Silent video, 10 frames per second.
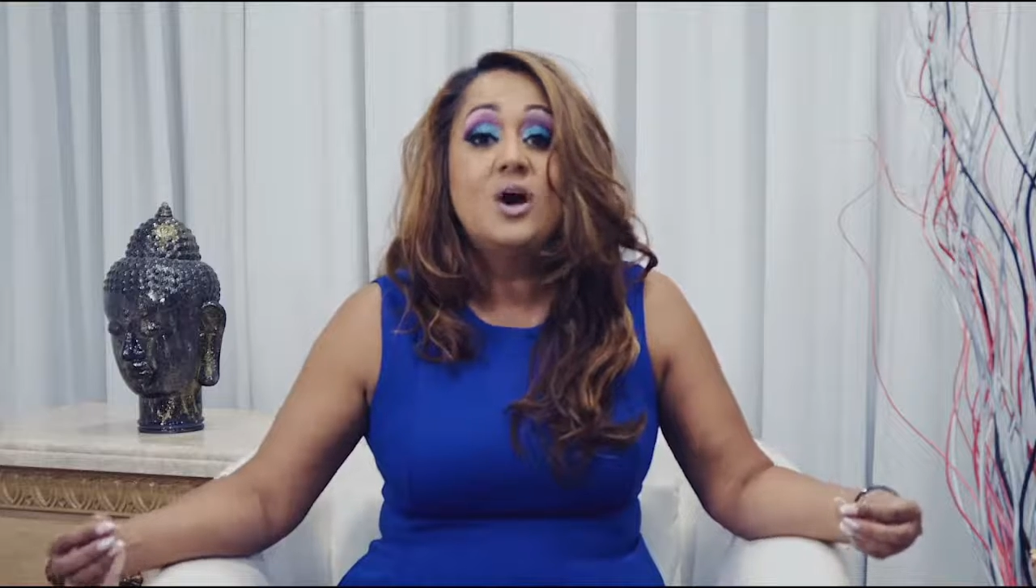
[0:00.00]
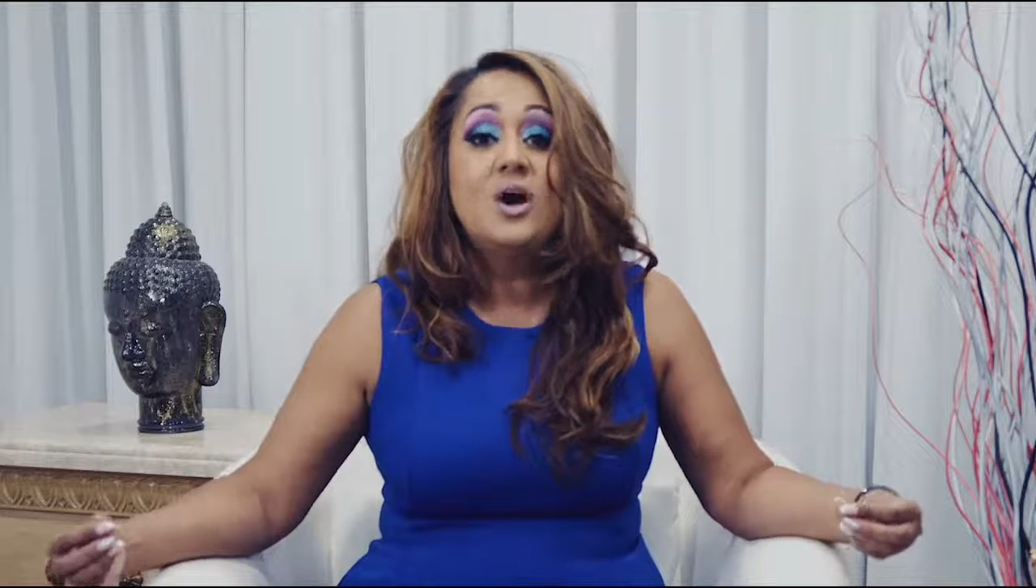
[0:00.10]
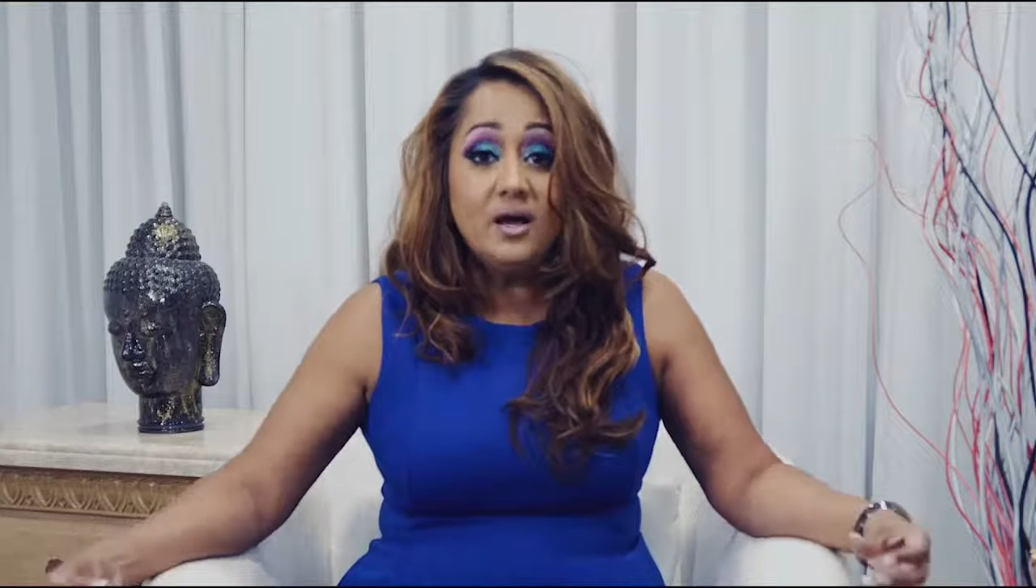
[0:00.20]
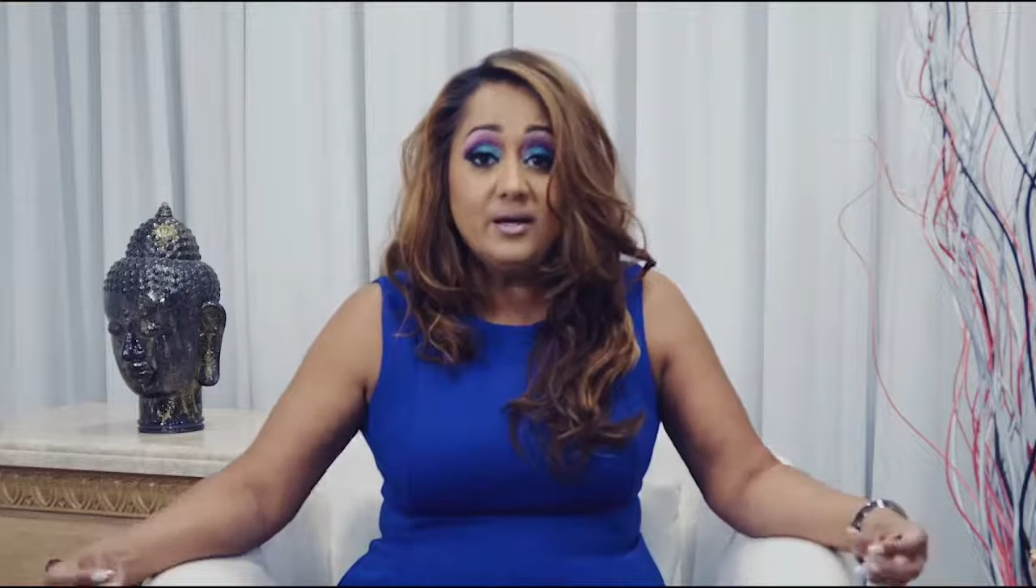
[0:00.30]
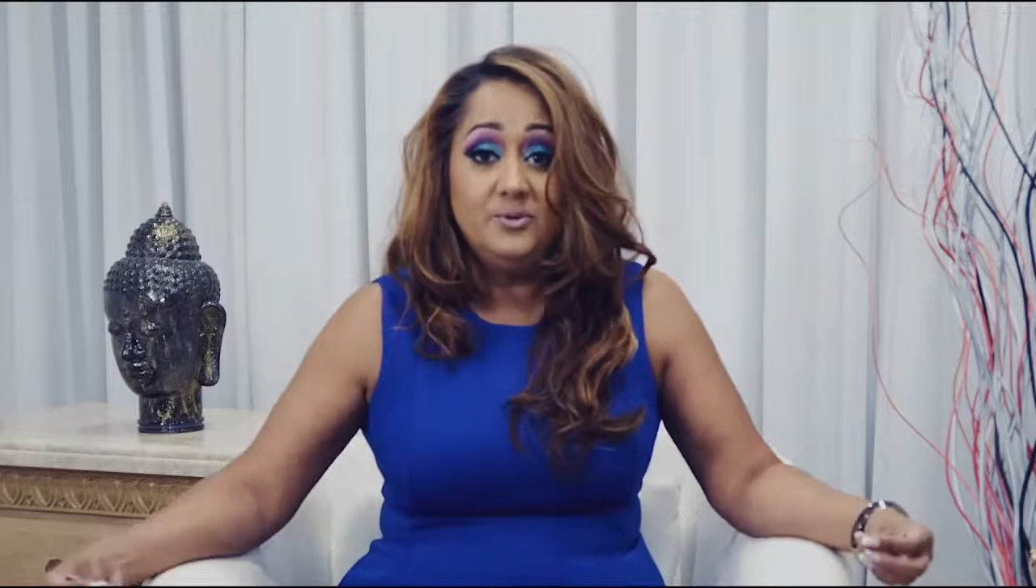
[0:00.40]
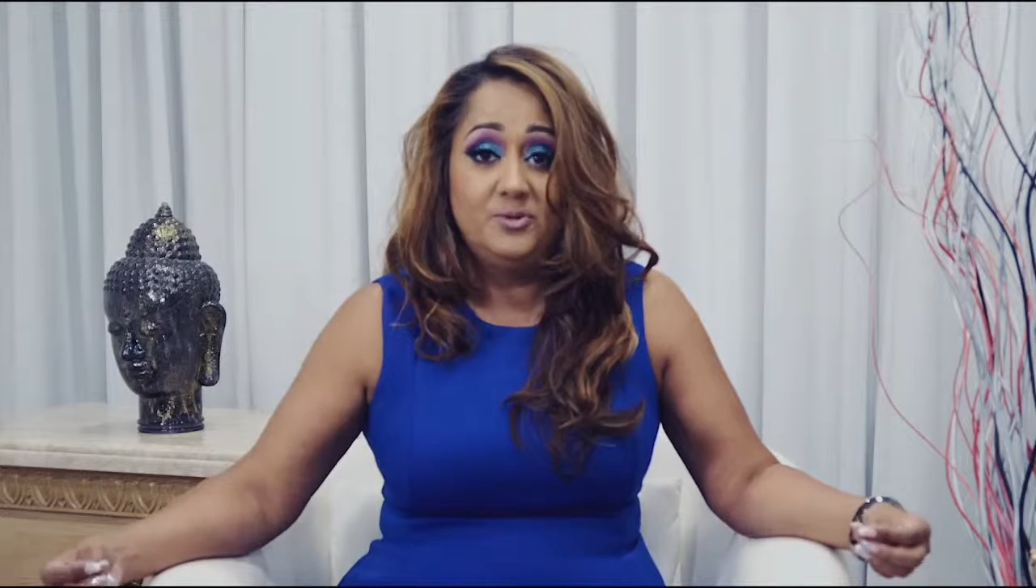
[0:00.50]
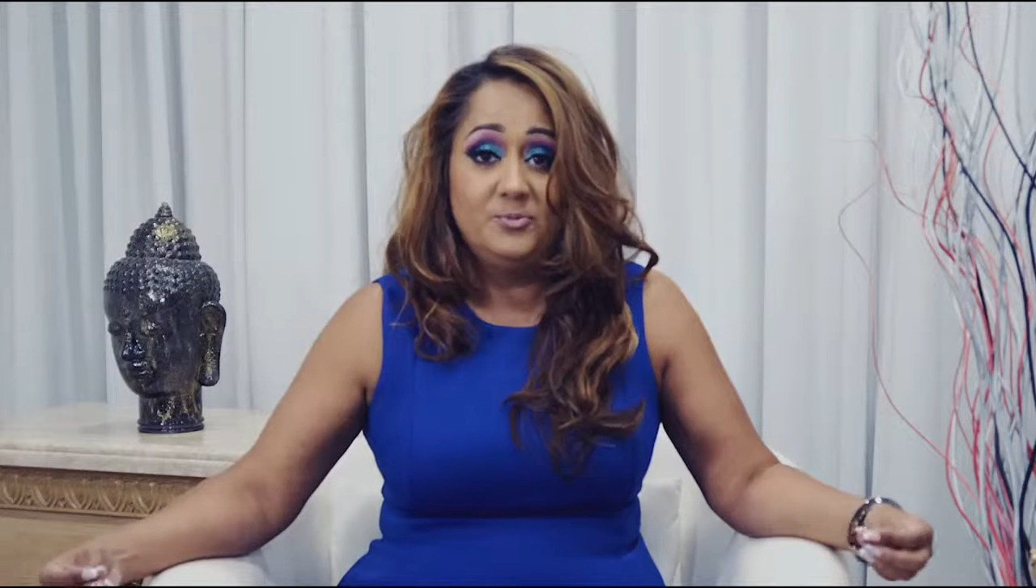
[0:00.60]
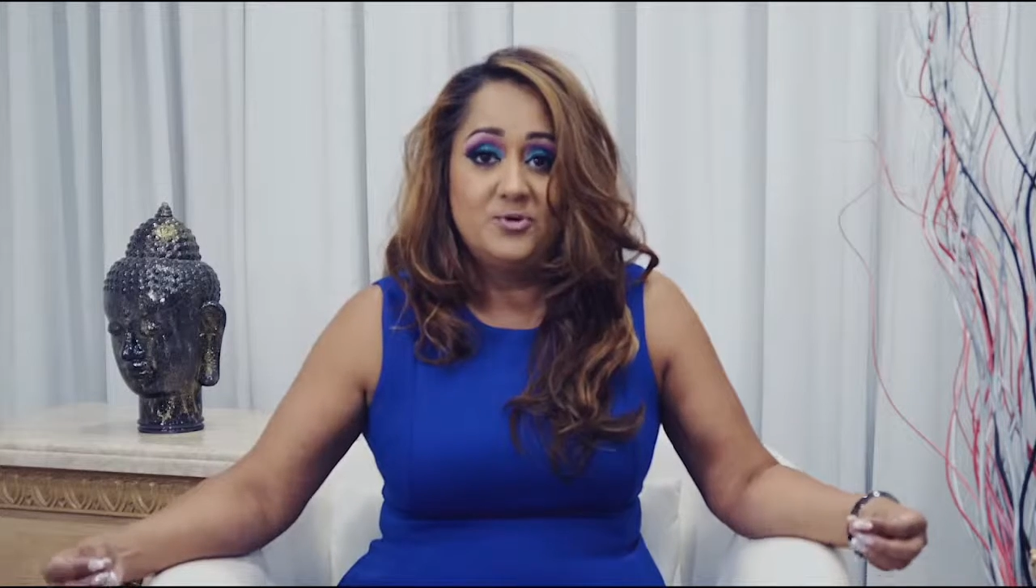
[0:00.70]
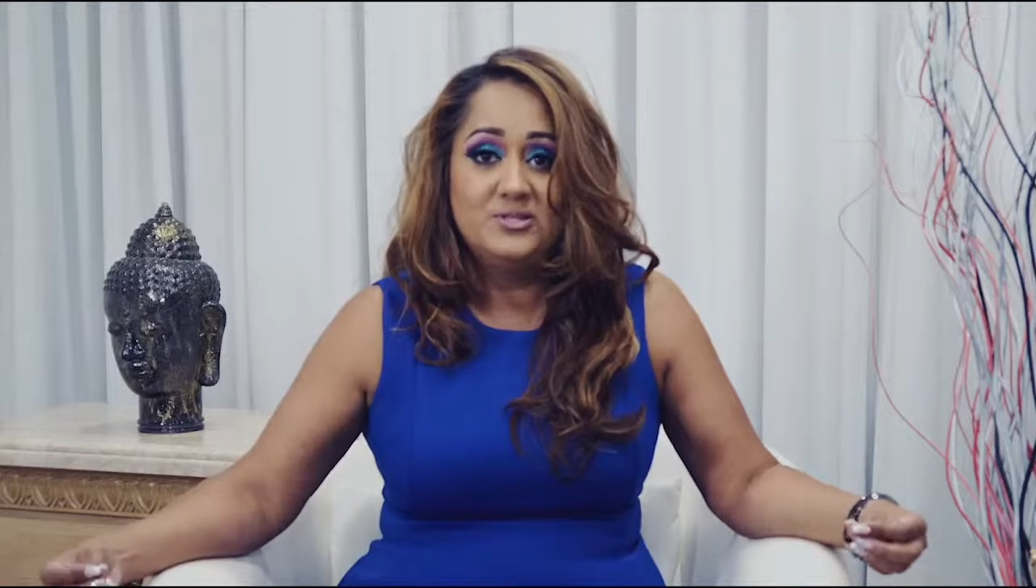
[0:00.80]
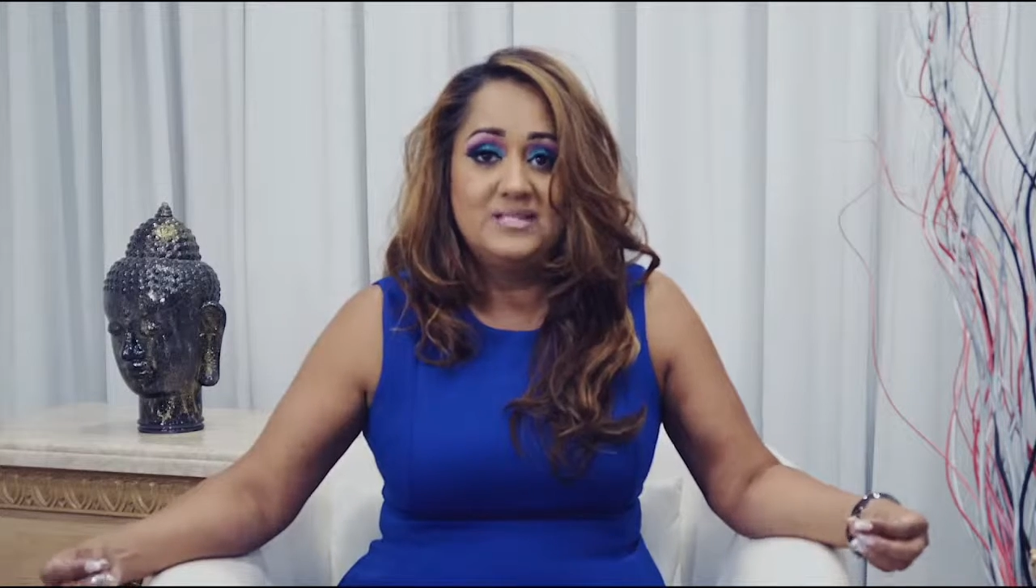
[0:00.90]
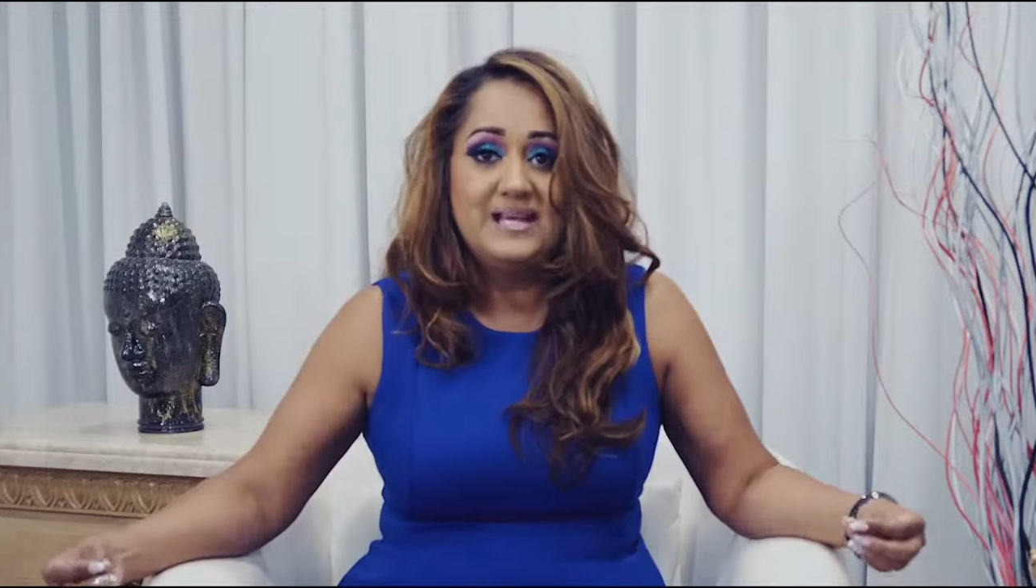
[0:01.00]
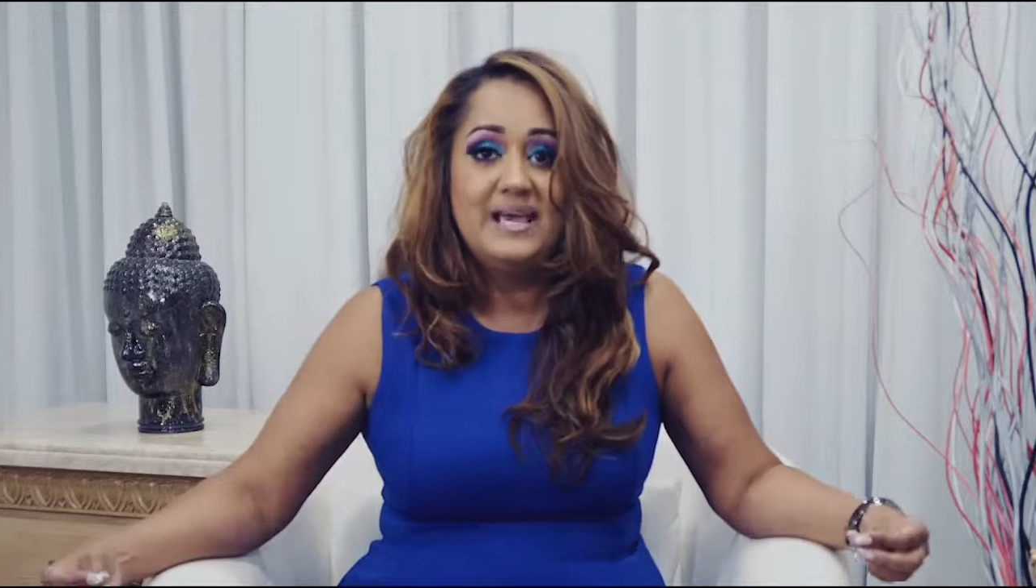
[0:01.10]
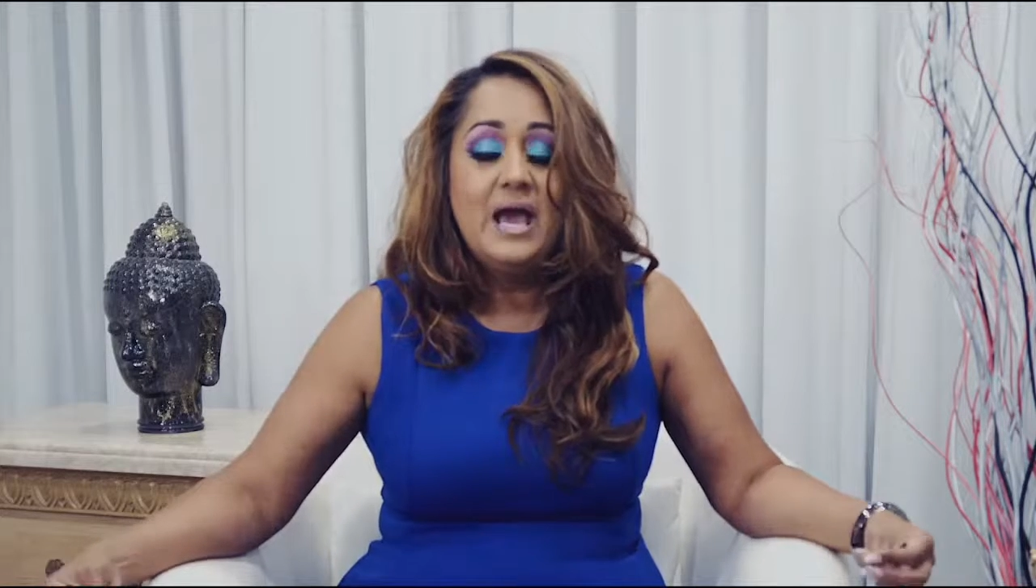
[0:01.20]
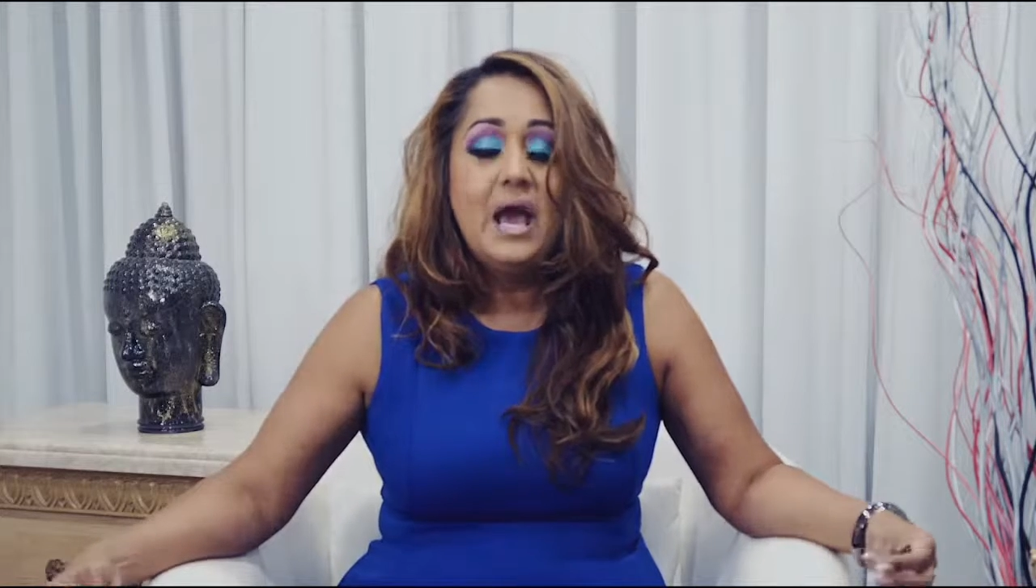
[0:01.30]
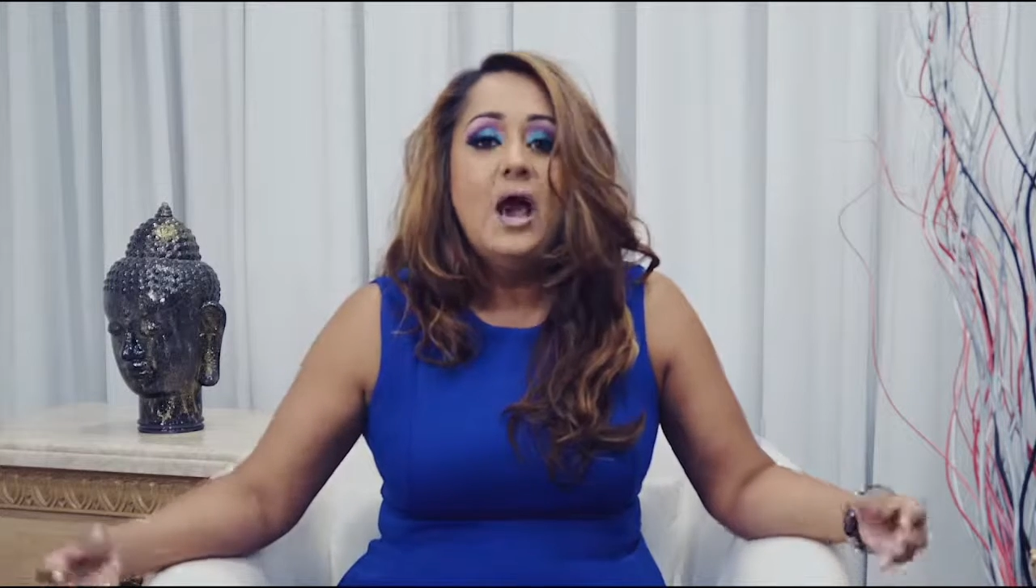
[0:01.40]
talking with Pert
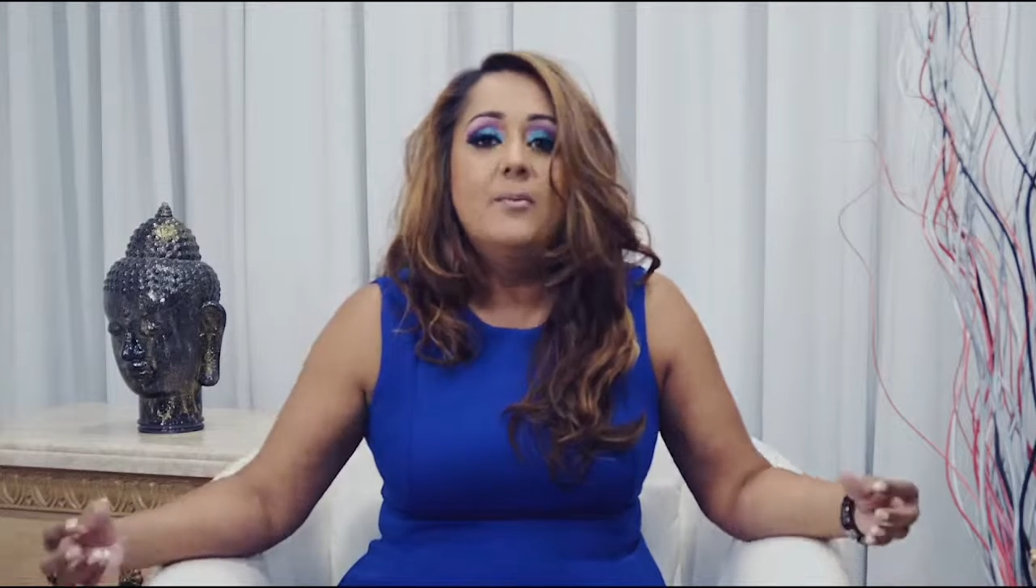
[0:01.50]
today